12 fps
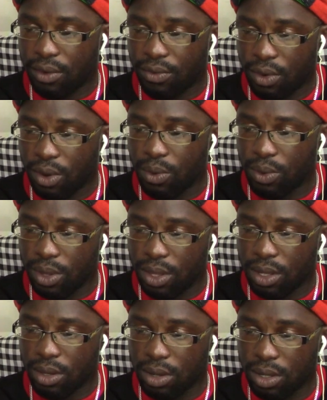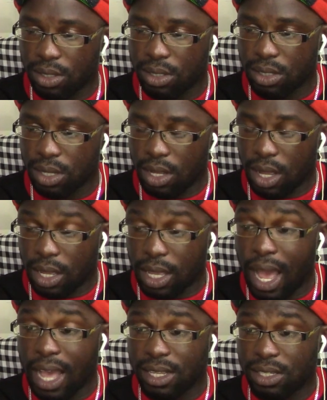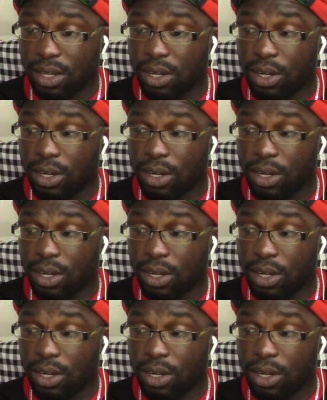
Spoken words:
for a worthy cause. Guys, on